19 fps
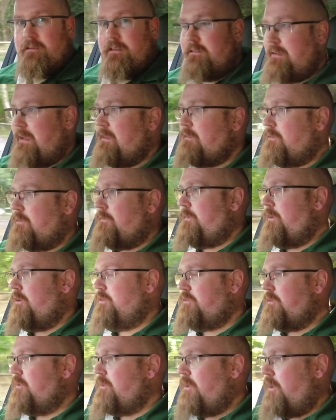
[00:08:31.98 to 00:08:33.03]
the diesel
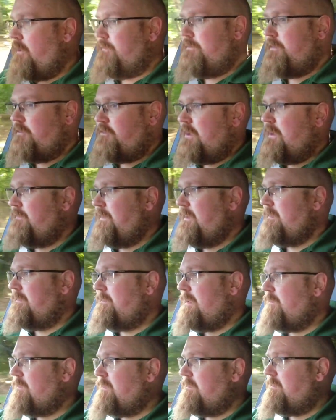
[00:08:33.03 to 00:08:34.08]
version of the
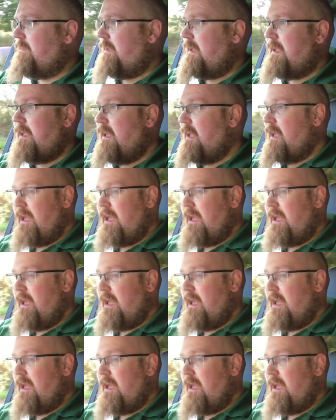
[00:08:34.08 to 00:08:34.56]
GV70,